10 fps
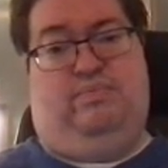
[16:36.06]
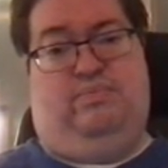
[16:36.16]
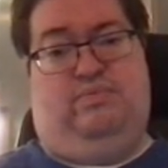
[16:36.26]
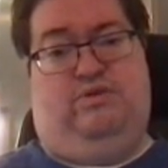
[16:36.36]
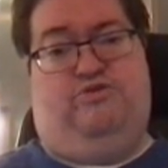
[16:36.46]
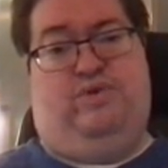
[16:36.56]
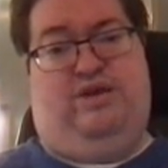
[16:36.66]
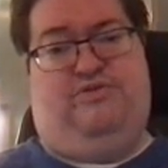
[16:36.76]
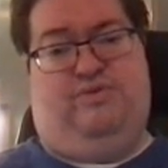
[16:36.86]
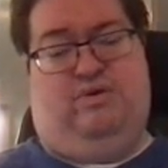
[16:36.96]
the
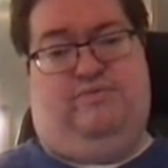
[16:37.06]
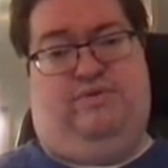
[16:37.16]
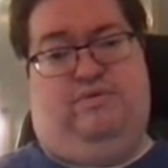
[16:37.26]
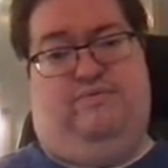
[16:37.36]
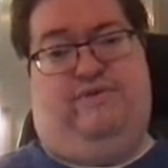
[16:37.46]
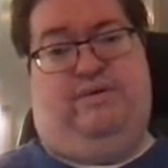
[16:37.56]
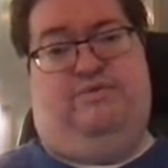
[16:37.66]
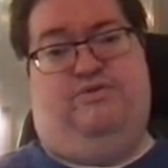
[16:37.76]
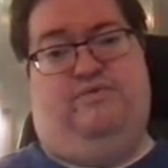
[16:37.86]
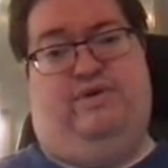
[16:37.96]
trace of the
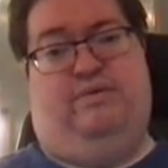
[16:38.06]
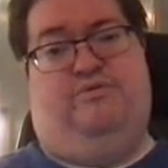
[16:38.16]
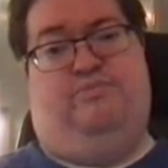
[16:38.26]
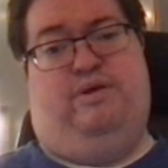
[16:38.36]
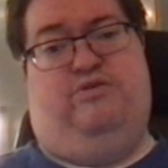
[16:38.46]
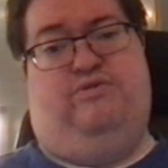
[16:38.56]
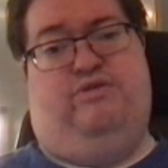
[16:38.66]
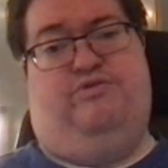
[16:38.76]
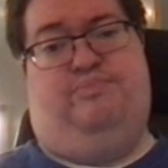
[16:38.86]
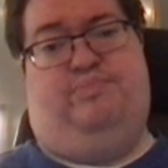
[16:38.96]
variance covariance
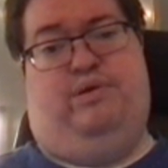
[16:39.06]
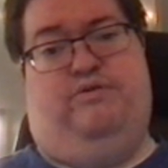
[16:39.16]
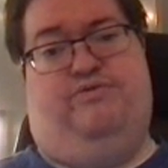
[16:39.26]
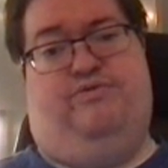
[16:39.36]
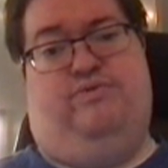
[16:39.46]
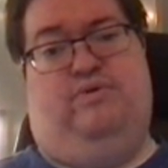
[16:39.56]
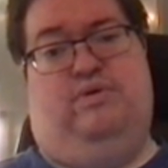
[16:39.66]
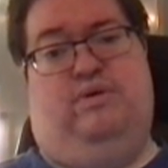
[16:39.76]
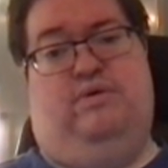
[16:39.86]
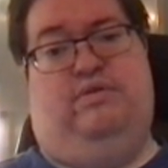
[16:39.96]
matrix plus
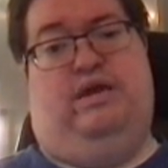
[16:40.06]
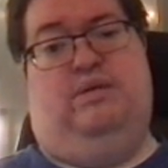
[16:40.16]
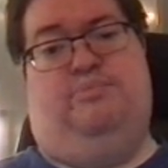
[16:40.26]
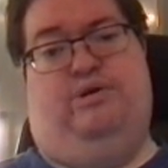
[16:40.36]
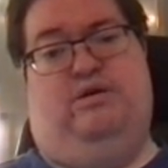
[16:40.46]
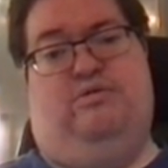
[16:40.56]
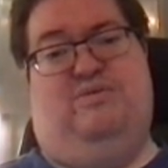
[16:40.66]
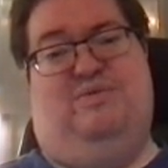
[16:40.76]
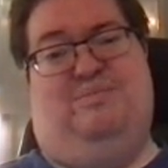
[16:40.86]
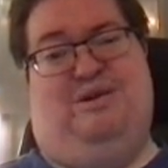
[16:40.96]
the inner product
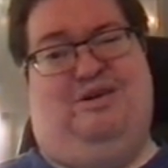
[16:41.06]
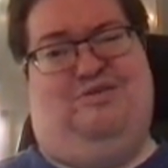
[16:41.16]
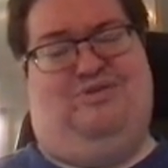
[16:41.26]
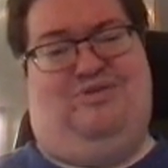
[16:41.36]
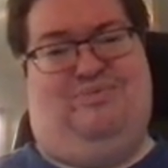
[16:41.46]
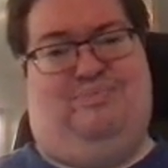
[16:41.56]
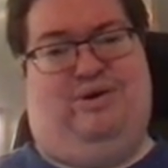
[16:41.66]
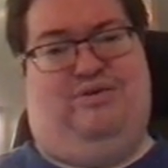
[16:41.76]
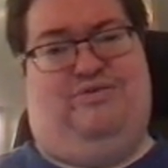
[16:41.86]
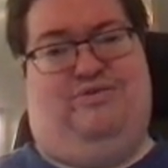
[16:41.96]
of the
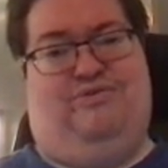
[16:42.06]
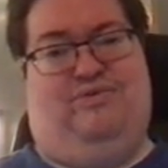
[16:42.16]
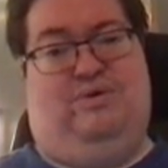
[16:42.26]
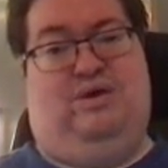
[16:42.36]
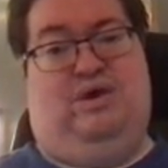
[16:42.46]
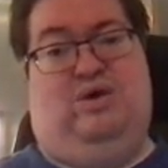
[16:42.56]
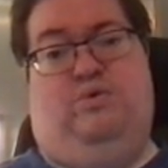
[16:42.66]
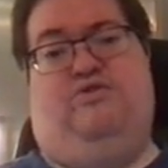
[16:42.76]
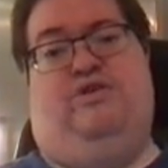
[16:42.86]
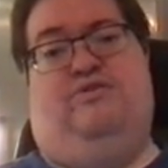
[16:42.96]
biases,
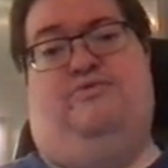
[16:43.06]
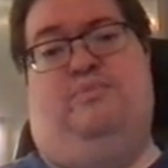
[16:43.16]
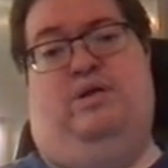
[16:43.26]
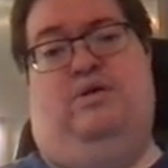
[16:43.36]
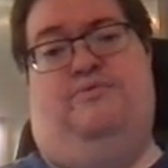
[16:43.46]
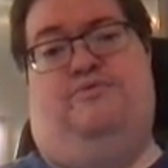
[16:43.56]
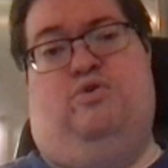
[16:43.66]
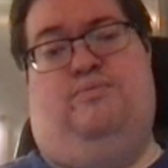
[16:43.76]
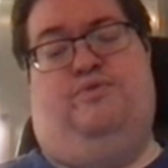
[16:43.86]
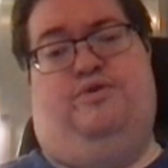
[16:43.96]
which in this familiar
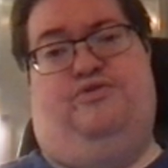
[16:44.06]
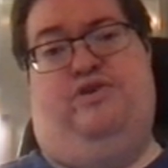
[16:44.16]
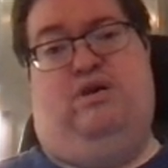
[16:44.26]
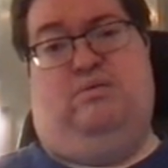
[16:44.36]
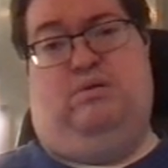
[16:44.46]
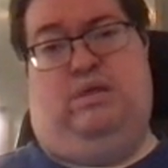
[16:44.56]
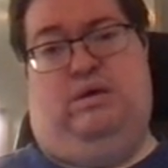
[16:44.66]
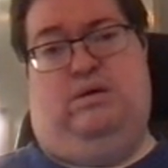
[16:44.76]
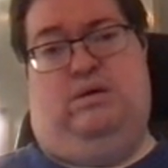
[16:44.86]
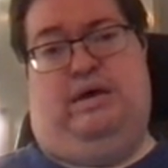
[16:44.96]
form for a single
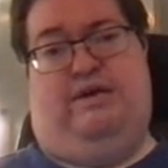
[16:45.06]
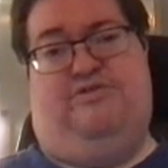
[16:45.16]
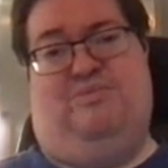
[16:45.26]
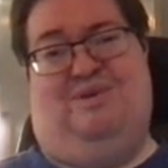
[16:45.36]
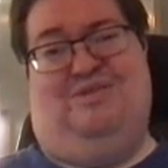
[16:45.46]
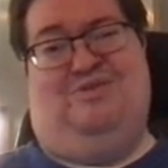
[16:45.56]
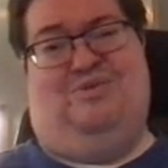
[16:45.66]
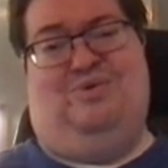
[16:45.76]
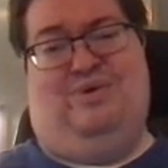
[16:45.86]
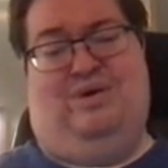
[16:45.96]

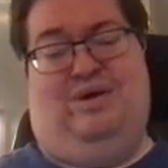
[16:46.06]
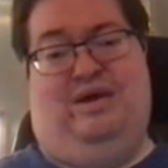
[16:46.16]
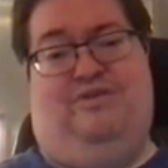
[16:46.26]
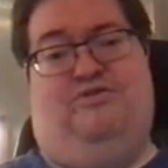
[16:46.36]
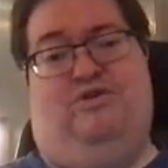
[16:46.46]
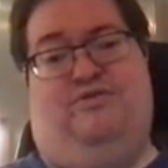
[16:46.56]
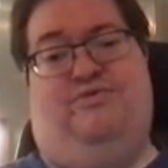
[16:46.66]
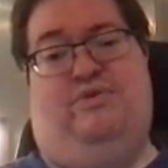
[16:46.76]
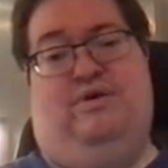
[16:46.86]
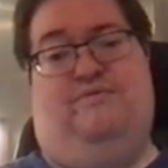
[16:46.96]
estimator is just
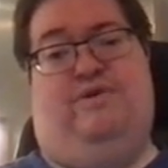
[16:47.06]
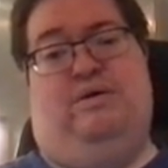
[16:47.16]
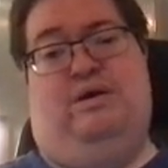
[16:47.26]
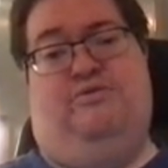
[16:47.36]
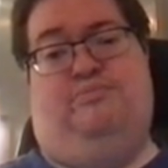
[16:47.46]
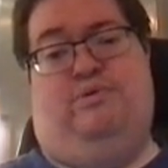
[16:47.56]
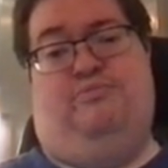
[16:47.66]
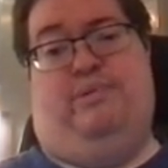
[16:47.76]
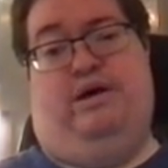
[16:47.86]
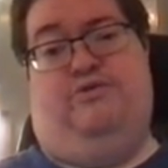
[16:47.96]
variance plus
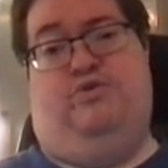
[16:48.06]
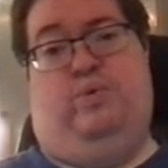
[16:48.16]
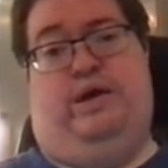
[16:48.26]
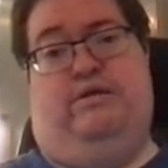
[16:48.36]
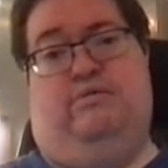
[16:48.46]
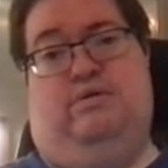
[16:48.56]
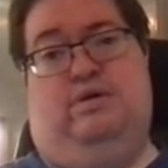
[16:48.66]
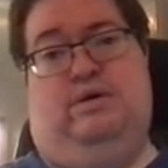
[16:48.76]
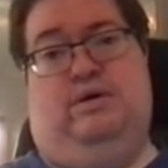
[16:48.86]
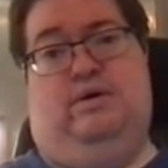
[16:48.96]
bias squared.
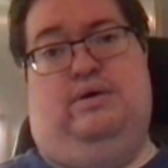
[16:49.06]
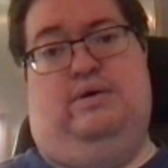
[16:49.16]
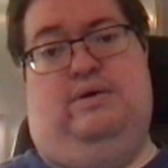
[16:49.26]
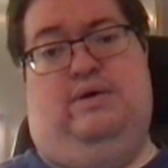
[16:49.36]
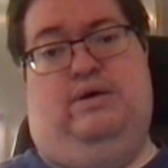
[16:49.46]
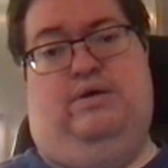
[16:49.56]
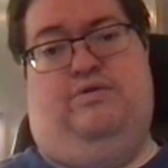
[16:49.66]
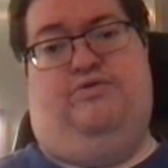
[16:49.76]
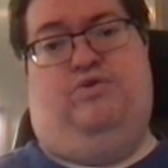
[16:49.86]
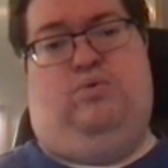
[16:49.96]

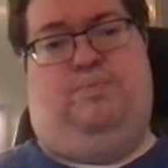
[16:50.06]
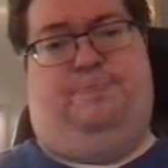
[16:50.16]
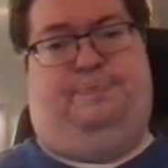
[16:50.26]
So